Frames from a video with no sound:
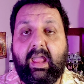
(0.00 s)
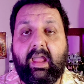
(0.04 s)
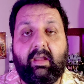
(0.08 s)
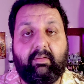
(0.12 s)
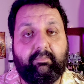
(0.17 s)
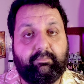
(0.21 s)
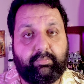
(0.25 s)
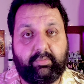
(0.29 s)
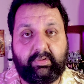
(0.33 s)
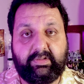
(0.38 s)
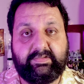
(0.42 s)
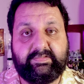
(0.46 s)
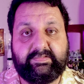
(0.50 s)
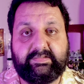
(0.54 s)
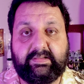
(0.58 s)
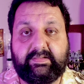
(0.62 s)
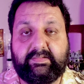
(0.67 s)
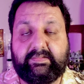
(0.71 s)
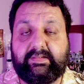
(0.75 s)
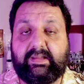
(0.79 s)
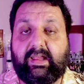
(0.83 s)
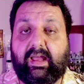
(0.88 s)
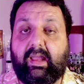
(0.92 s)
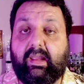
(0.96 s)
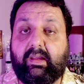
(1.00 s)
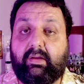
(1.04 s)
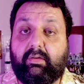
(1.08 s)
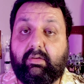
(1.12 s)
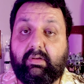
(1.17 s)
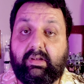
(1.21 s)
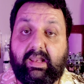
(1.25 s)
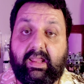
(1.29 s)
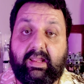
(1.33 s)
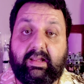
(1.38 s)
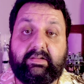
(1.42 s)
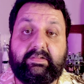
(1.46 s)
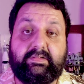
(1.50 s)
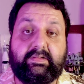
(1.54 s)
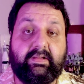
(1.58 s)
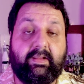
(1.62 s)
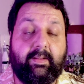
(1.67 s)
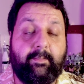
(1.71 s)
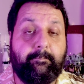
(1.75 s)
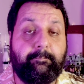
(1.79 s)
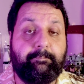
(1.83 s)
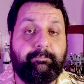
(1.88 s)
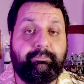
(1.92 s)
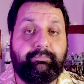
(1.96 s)
For instance, I collect
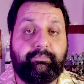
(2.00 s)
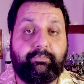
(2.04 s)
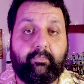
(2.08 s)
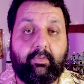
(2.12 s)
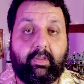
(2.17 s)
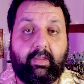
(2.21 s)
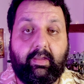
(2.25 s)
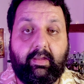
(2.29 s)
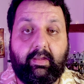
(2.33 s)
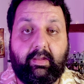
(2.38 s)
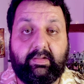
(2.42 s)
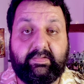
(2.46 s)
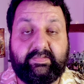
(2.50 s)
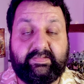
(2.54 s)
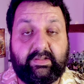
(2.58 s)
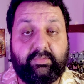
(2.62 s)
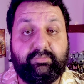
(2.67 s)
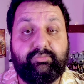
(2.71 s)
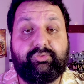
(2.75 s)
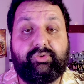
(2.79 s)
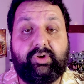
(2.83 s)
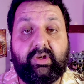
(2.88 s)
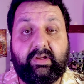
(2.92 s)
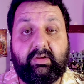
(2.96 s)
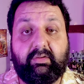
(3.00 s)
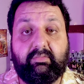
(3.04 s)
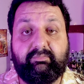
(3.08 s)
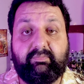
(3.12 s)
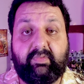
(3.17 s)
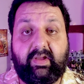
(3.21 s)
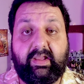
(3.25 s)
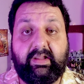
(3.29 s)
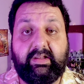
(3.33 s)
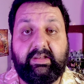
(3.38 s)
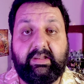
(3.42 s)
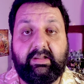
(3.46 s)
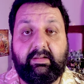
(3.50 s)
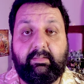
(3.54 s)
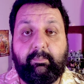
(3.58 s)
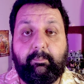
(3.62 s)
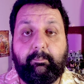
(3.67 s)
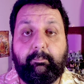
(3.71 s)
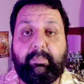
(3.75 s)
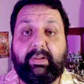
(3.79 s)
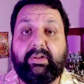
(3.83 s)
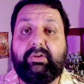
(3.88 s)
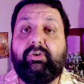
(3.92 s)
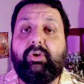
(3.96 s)
soundtrack on vinyl,
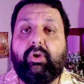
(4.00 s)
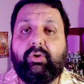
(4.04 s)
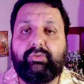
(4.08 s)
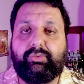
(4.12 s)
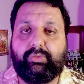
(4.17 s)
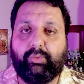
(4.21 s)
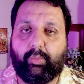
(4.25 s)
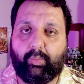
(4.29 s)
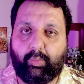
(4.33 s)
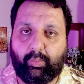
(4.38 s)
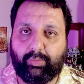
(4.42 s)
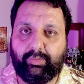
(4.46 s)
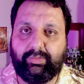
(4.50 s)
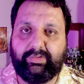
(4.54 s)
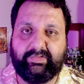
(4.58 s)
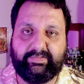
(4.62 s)
but not all the